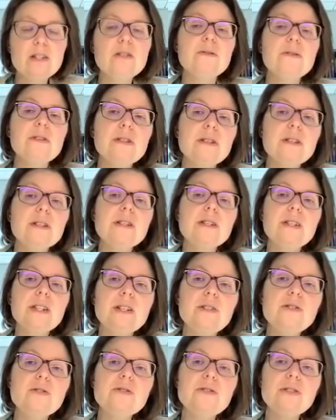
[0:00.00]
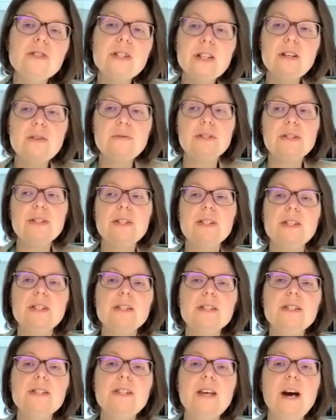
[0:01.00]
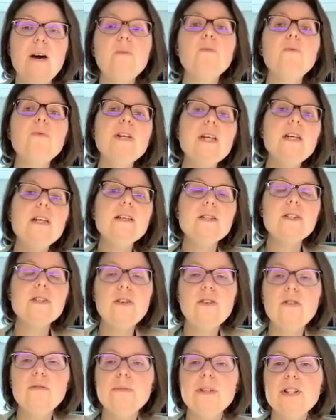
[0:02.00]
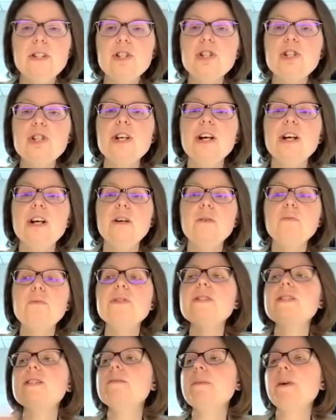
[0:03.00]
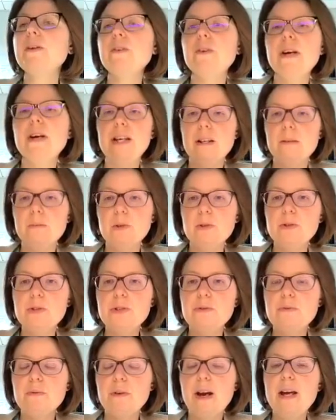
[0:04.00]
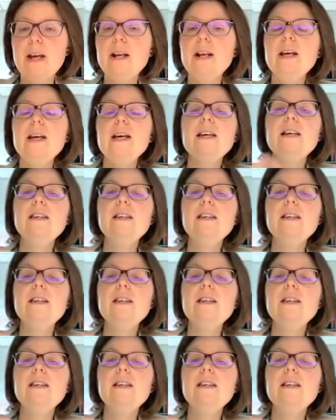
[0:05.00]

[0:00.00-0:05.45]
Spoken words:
So these are sequences that we as humans share with some other animals, right?